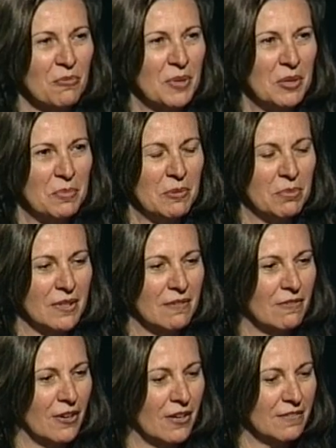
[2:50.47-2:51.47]
many people
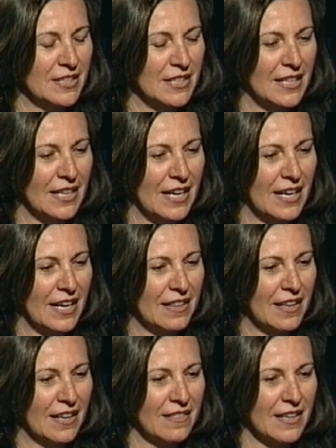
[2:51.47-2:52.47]
involved in it. I
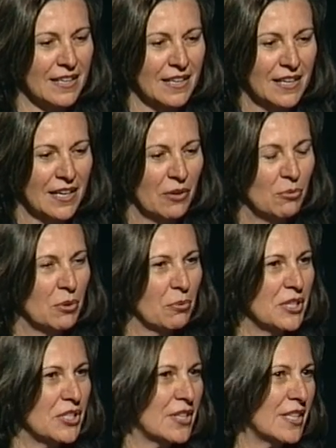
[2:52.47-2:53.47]
think that we
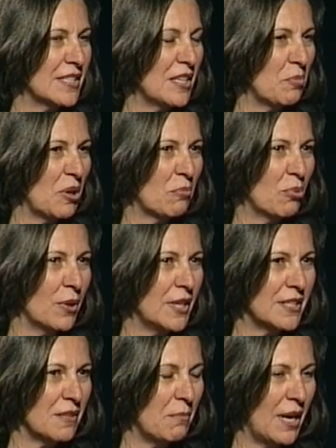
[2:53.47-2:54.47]
reached the tipping
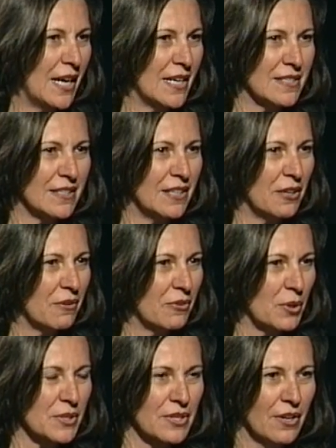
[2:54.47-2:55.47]
point in mass. You know, of
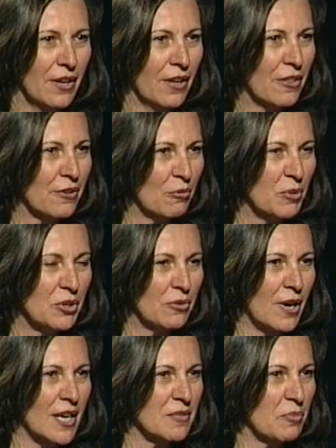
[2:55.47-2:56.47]
course, Thurman
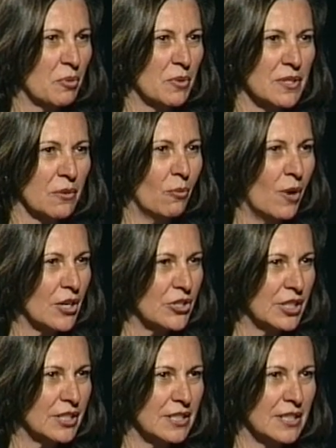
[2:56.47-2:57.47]
Trosper was in
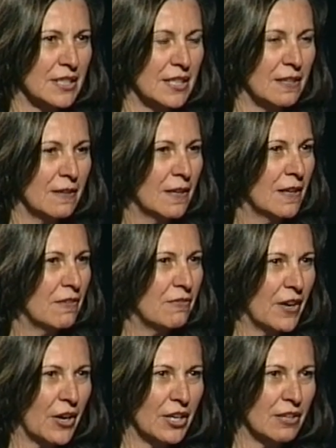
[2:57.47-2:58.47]
Washington and
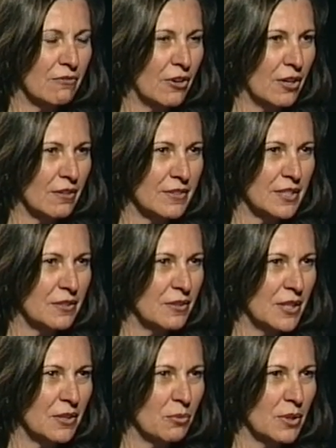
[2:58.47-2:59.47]
very involved
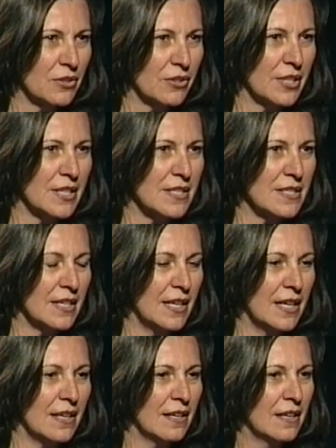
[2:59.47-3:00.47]
in wilderness,
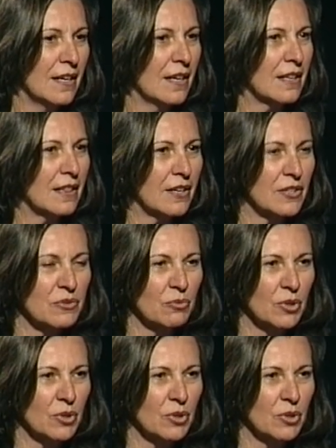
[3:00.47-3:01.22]
and Clarence